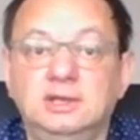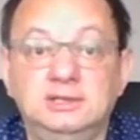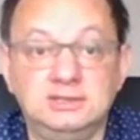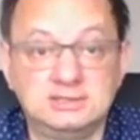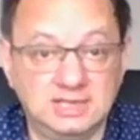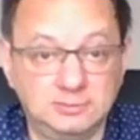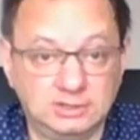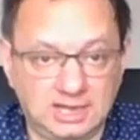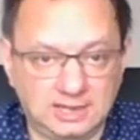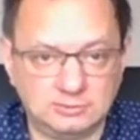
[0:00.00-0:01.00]
in the same
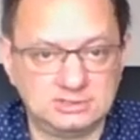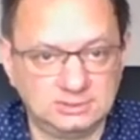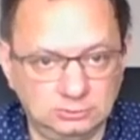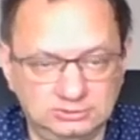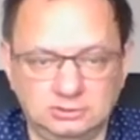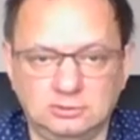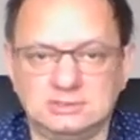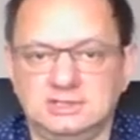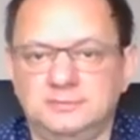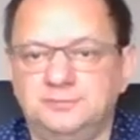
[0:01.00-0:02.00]
time, simultaneously.